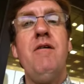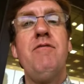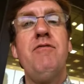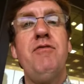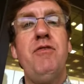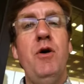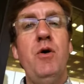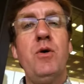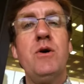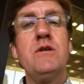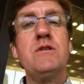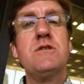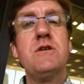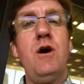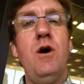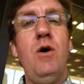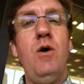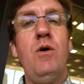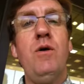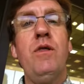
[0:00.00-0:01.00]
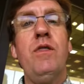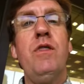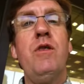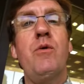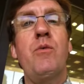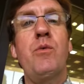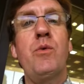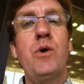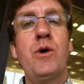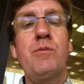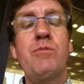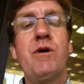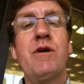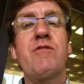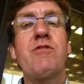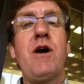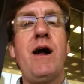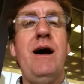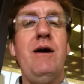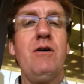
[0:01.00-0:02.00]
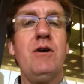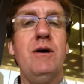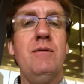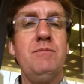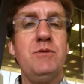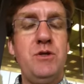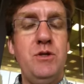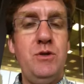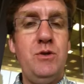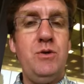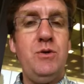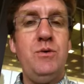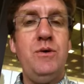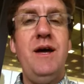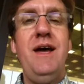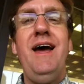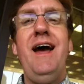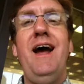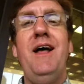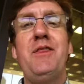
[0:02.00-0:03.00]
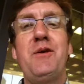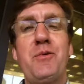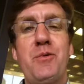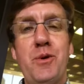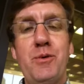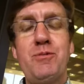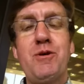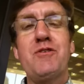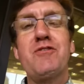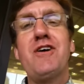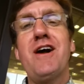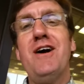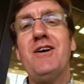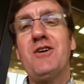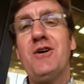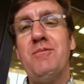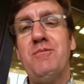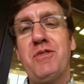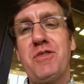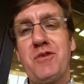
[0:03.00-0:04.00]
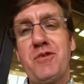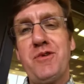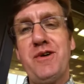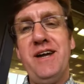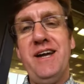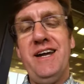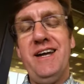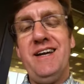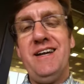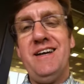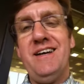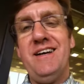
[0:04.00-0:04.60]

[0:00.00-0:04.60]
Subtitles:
focused on the rubric for outcome 2 and the rubric for outcome 3,